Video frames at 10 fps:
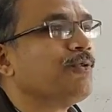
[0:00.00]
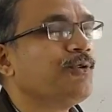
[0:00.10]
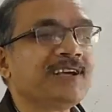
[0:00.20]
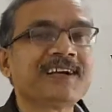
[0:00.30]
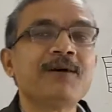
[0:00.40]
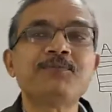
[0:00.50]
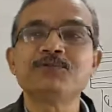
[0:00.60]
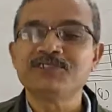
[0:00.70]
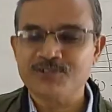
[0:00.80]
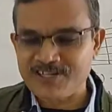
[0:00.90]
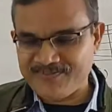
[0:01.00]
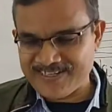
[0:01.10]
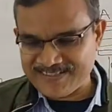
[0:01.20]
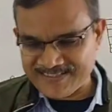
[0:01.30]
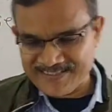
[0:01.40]
we come to this world
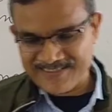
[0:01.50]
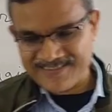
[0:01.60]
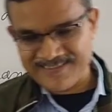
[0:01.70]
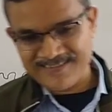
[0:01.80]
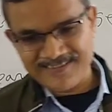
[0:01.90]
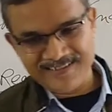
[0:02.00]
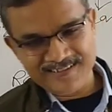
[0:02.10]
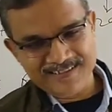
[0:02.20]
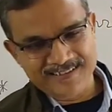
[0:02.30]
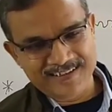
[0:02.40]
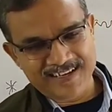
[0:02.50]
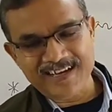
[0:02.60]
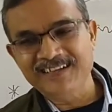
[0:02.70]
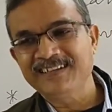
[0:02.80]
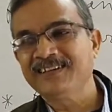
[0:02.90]
first
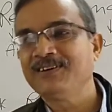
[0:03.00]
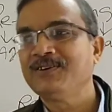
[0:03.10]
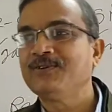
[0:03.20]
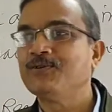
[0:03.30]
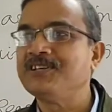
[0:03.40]
and